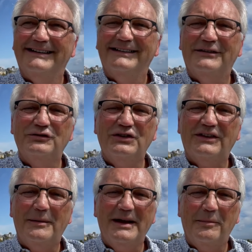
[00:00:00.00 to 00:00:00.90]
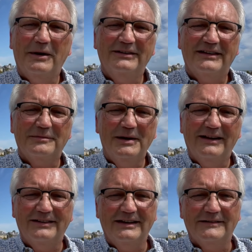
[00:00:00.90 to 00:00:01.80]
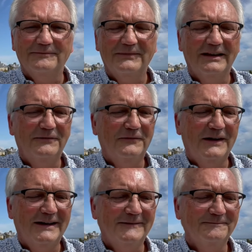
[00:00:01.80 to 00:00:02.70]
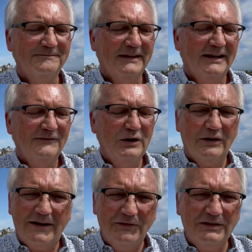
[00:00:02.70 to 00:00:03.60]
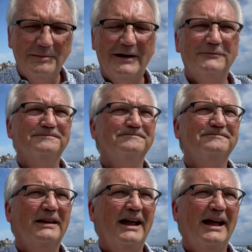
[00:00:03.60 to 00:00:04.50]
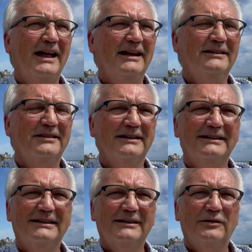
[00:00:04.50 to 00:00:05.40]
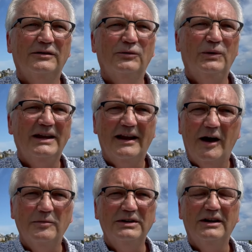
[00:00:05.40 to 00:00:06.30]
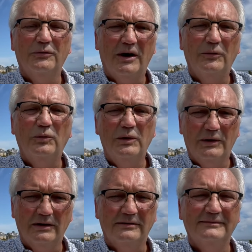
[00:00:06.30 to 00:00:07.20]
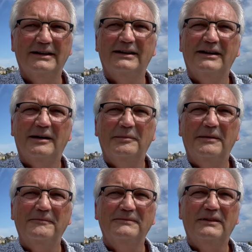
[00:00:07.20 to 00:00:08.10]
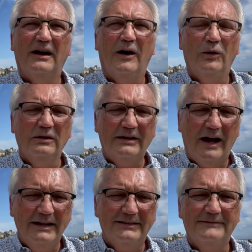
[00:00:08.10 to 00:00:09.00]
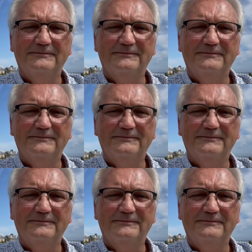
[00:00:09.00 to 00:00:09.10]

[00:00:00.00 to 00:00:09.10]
So just coming up on six minutes here. If, uh, if you're looking for some help and we can help, you know what, we will. But hold tight.